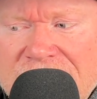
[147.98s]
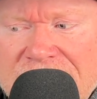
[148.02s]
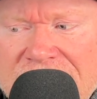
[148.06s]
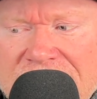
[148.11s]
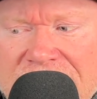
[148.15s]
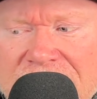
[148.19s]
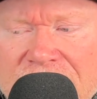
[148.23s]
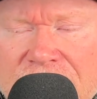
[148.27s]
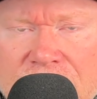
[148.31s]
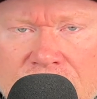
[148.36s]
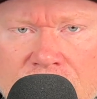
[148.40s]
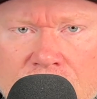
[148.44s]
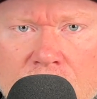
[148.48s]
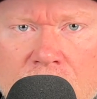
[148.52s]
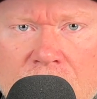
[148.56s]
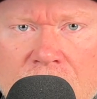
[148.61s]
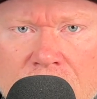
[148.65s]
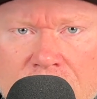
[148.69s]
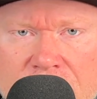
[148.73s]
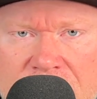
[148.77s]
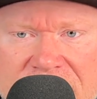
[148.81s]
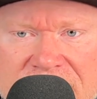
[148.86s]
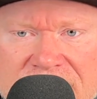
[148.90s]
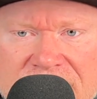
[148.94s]
in your
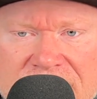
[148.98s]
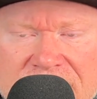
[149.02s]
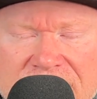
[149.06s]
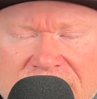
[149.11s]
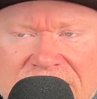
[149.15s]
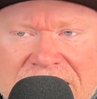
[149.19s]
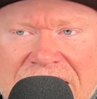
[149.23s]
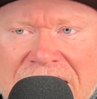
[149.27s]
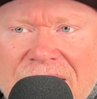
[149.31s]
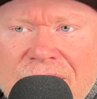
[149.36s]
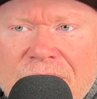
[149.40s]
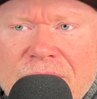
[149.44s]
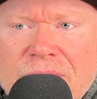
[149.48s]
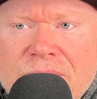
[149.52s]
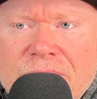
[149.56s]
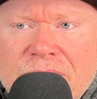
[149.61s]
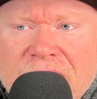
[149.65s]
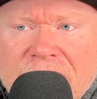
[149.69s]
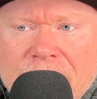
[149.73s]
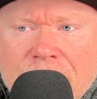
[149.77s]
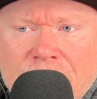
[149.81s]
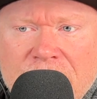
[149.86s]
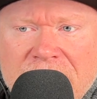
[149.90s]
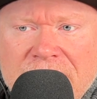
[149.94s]
business? How do you
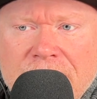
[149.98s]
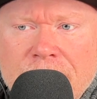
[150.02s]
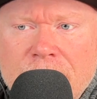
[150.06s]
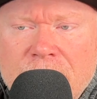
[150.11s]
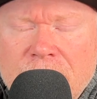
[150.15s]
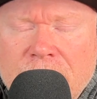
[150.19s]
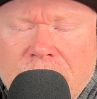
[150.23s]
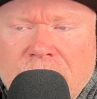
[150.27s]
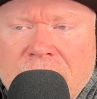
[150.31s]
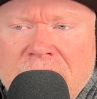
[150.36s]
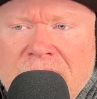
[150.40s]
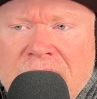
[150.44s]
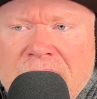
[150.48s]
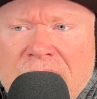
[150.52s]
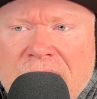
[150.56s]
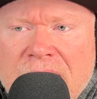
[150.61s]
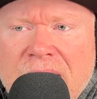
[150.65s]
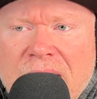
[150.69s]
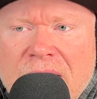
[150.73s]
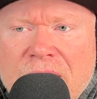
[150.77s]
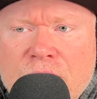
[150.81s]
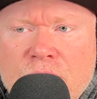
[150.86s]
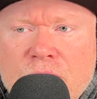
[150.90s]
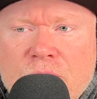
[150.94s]
get people
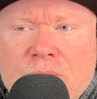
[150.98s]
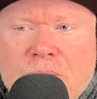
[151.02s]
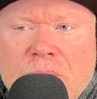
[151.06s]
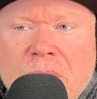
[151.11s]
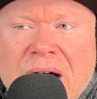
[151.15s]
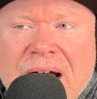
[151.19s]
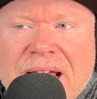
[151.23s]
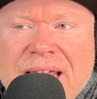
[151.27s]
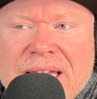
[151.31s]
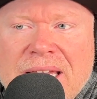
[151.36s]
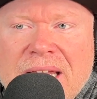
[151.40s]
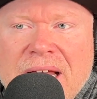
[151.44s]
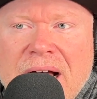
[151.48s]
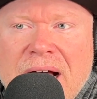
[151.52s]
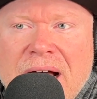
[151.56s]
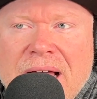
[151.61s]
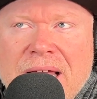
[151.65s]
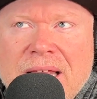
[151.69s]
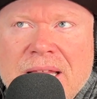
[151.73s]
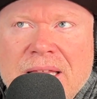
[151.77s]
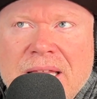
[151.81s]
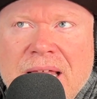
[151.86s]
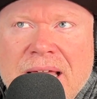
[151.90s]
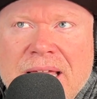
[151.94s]
who might
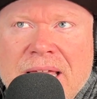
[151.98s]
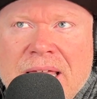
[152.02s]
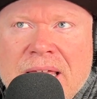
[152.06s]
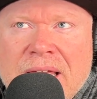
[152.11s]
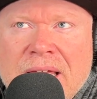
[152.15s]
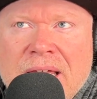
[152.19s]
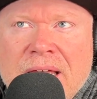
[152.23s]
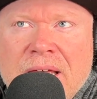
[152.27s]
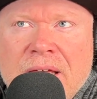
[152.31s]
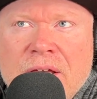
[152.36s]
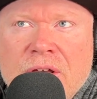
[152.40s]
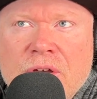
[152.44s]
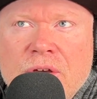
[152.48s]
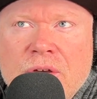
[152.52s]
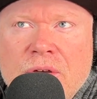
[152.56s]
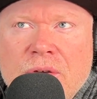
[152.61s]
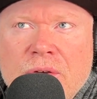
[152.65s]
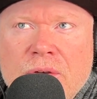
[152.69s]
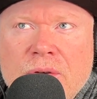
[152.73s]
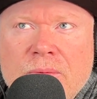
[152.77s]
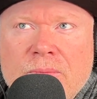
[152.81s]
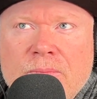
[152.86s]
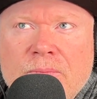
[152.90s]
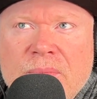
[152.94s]
not
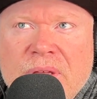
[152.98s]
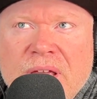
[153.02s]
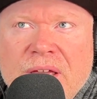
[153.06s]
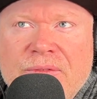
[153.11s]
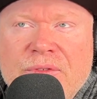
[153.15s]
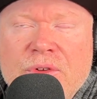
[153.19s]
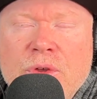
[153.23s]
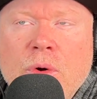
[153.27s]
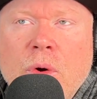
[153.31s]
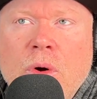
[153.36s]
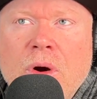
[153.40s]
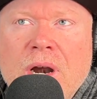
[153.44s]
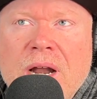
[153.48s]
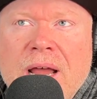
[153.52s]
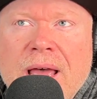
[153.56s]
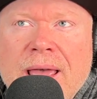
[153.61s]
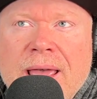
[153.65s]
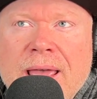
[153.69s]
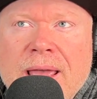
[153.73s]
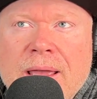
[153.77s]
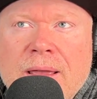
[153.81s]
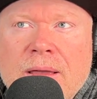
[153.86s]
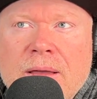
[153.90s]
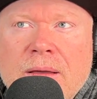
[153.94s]
if you're
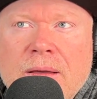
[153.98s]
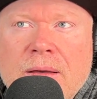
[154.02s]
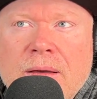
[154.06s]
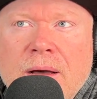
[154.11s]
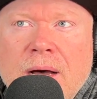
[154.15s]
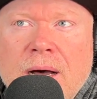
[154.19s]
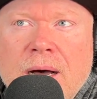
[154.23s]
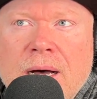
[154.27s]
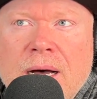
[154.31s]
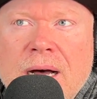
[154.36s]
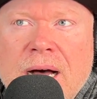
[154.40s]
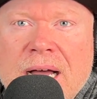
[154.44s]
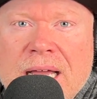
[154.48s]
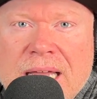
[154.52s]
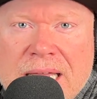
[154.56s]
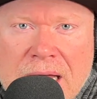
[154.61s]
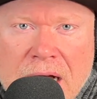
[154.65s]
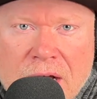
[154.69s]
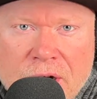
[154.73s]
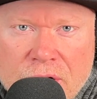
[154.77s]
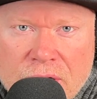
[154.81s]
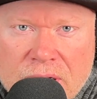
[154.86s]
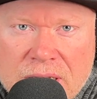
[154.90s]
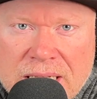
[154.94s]
a
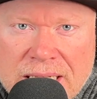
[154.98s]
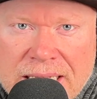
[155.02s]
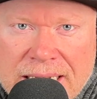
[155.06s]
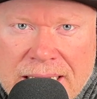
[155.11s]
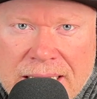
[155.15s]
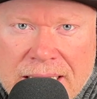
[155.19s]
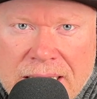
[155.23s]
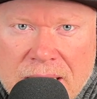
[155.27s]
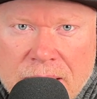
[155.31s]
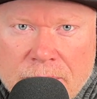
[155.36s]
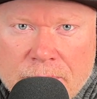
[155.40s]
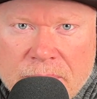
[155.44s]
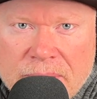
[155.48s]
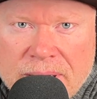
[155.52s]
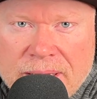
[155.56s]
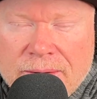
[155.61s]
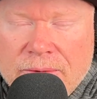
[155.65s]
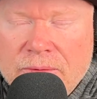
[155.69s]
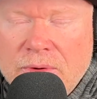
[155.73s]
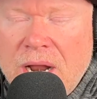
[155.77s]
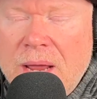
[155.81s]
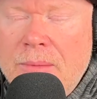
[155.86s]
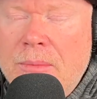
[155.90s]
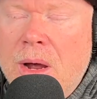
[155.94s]
gutter cleaning company,
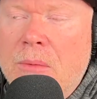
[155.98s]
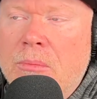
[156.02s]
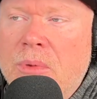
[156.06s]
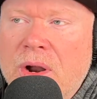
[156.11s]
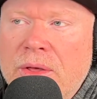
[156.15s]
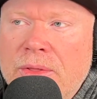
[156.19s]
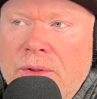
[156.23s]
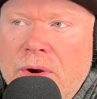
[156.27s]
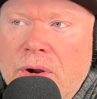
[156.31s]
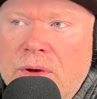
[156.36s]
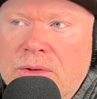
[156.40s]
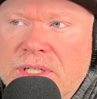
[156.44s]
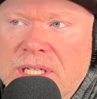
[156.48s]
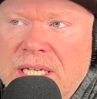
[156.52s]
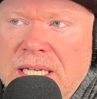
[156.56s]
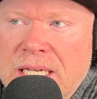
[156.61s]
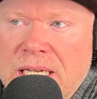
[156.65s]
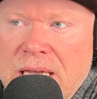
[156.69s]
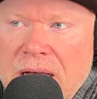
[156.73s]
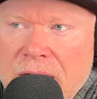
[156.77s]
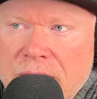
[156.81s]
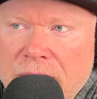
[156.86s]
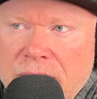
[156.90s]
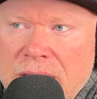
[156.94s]
right? My brother owns a
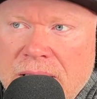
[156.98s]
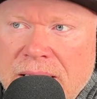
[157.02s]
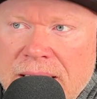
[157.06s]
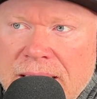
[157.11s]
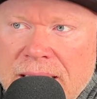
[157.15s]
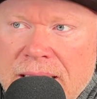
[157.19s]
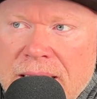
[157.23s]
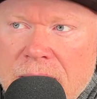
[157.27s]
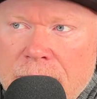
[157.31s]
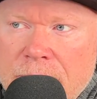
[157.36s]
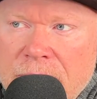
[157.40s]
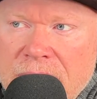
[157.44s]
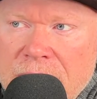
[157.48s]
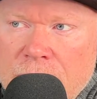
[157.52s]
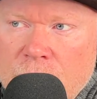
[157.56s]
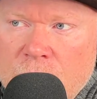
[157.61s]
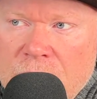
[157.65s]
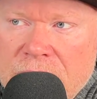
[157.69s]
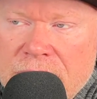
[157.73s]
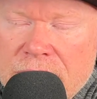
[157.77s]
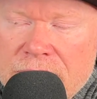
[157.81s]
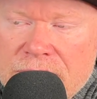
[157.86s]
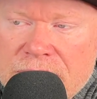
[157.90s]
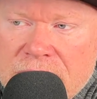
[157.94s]
gutter cleaning company,
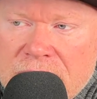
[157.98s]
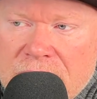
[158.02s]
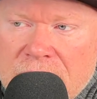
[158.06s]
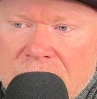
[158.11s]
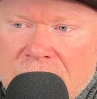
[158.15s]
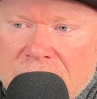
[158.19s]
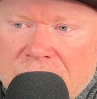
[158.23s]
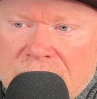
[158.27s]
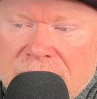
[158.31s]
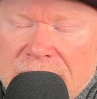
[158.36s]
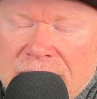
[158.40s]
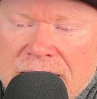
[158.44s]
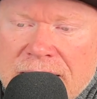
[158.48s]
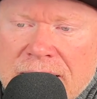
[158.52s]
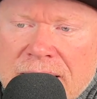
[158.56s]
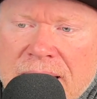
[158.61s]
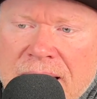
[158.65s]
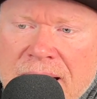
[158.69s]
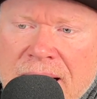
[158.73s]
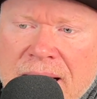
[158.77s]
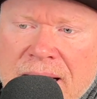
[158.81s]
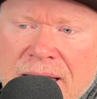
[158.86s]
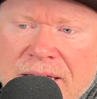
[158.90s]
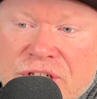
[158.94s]
windows and gutter cleaning.
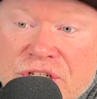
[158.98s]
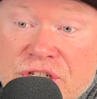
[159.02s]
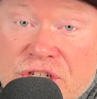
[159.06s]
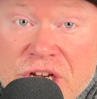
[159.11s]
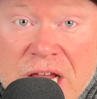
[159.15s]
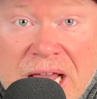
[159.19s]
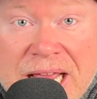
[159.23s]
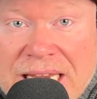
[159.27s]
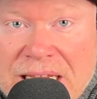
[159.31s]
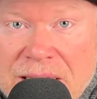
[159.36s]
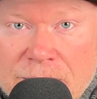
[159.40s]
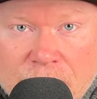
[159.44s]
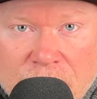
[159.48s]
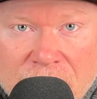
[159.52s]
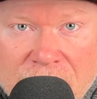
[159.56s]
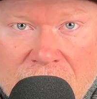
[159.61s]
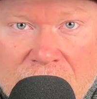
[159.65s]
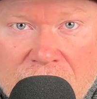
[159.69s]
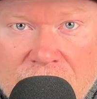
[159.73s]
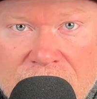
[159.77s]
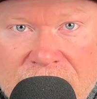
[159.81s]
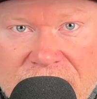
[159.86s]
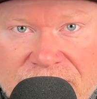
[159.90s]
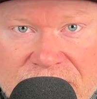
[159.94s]
JD
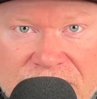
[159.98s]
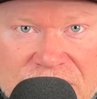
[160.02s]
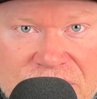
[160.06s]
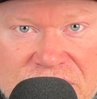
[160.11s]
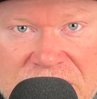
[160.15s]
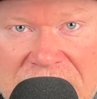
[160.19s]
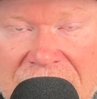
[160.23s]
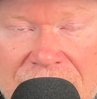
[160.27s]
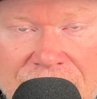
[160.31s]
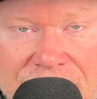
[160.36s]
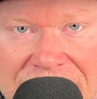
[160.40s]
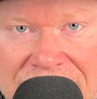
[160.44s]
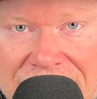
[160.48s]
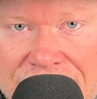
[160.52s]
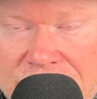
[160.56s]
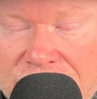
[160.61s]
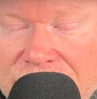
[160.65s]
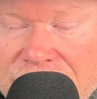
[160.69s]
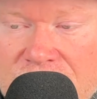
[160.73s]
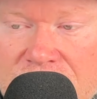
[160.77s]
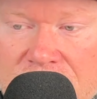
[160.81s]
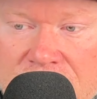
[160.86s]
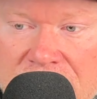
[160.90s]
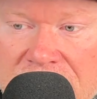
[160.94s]
Pro, give a shout out
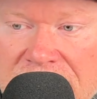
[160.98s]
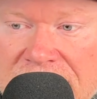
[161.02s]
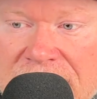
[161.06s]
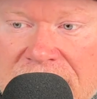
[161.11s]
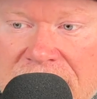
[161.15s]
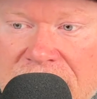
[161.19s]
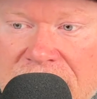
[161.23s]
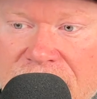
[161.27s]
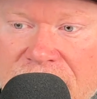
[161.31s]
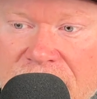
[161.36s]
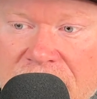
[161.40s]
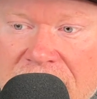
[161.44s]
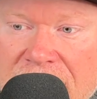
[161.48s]
if you live